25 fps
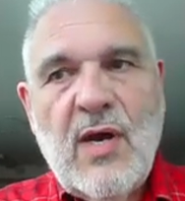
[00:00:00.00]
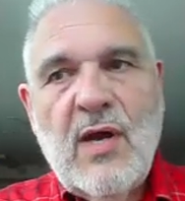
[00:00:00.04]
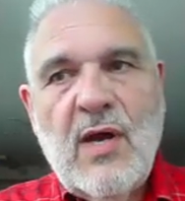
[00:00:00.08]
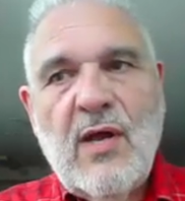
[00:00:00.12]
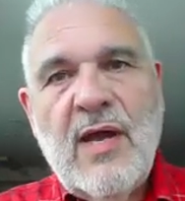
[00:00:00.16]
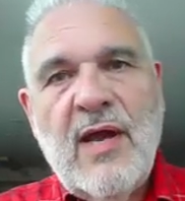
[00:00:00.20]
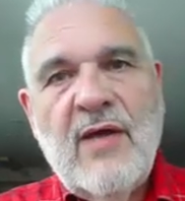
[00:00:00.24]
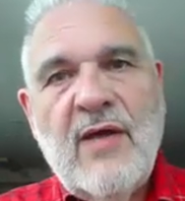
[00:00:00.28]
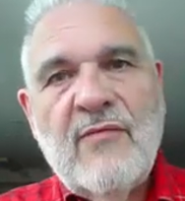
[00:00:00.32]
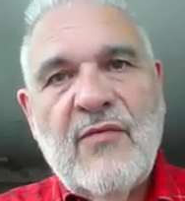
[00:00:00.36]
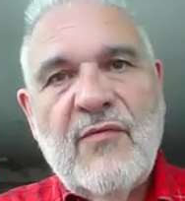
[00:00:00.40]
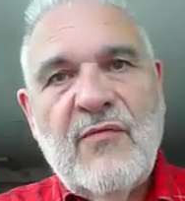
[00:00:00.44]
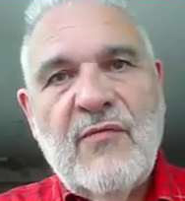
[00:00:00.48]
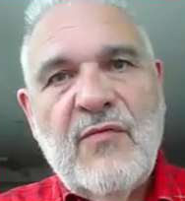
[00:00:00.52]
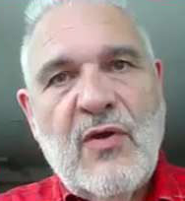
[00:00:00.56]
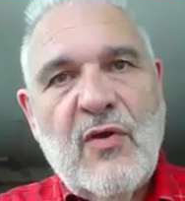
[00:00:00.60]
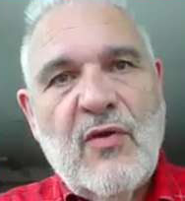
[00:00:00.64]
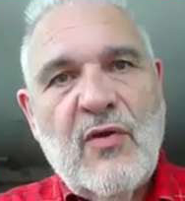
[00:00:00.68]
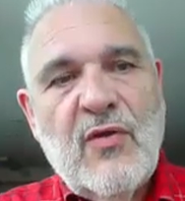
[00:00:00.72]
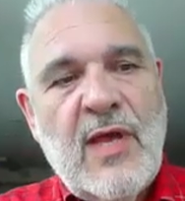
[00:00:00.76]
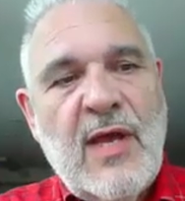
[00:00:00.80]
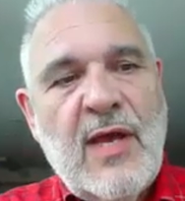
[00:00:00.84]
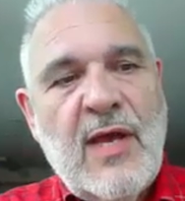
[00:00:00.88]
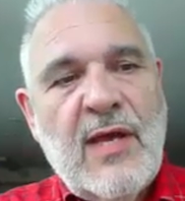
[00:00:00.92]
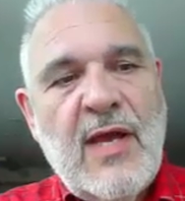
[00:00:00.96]
So I'll
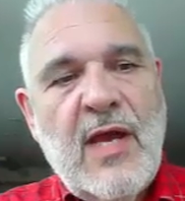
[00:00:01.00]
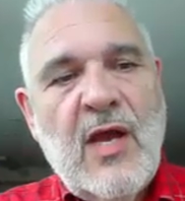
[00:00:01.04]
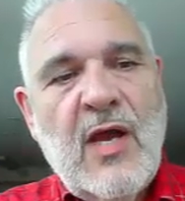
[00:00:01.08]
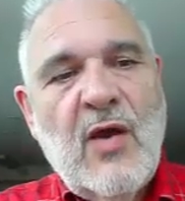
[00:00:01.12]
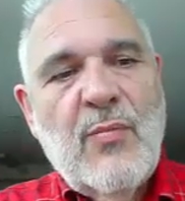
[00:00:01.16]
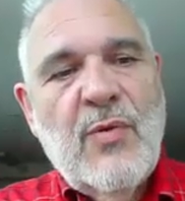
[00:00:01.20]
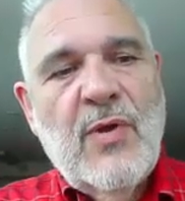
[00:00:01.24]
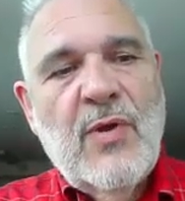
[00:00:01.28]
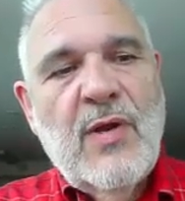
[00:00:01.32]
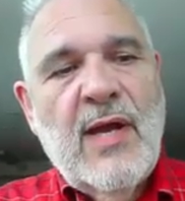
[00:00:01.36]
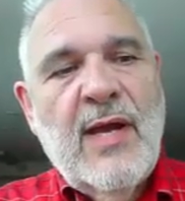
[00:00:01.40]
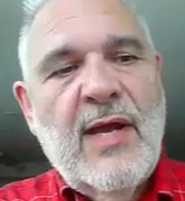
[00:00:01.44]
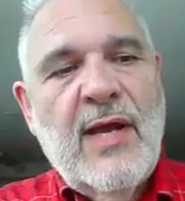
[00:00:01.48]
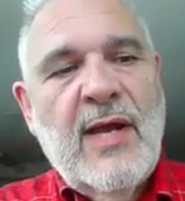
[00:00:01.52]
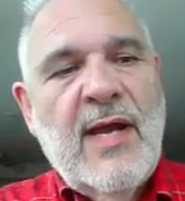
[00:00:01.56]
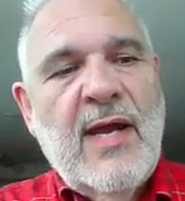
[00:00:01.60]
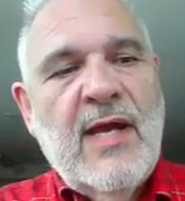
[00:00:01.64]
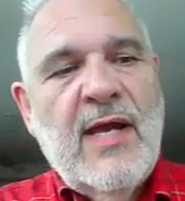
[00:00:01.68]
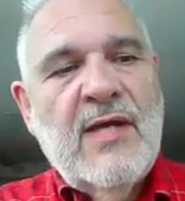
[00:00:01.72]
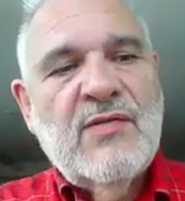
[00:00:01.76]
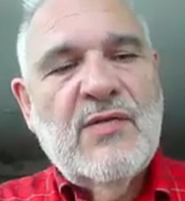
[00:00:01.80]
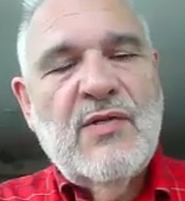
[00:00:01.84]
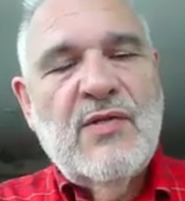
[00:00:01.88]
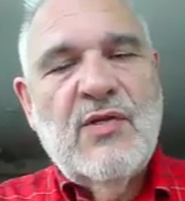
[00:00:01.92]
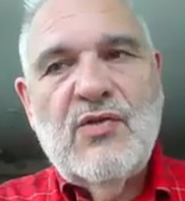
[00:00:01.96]
have to figure that out,
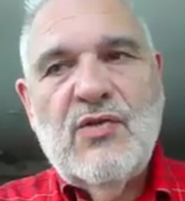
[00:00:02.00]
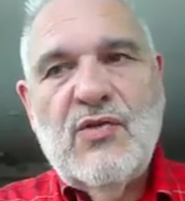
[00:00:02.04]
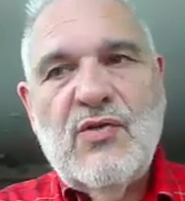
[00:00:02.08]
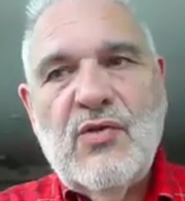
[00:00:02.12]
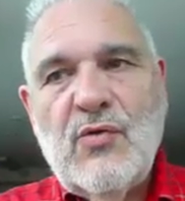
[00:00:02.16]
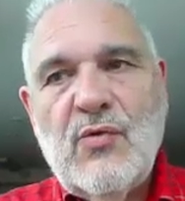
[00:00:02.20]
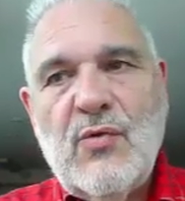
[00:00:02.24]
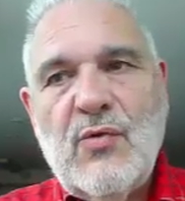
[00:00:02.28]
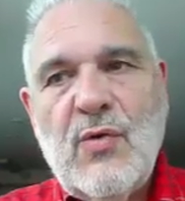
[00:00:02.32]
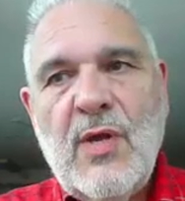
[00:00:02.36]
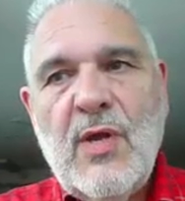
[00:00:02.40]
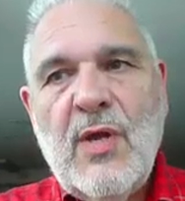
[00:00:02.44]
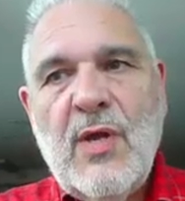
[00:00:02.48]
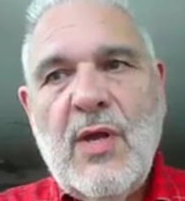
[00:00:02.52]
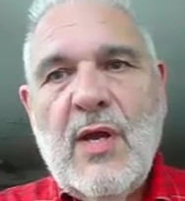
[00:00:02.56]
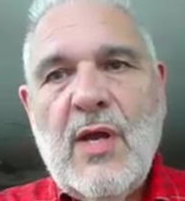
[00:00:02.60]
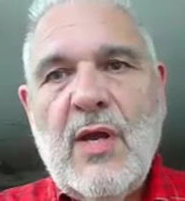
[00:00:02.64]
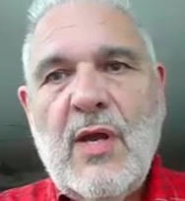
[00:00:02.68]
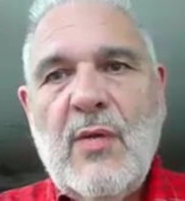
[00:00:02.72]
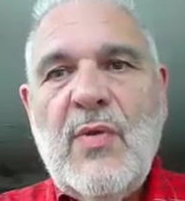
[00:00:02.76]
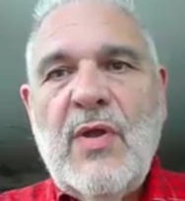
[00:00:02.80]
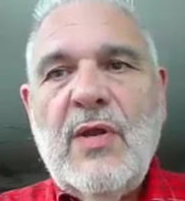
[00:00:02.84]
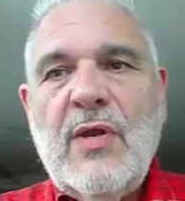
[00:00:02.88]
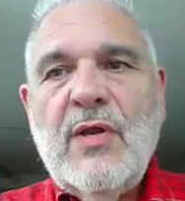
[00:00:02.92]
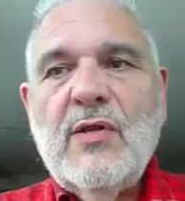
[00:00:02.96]
but I ask that you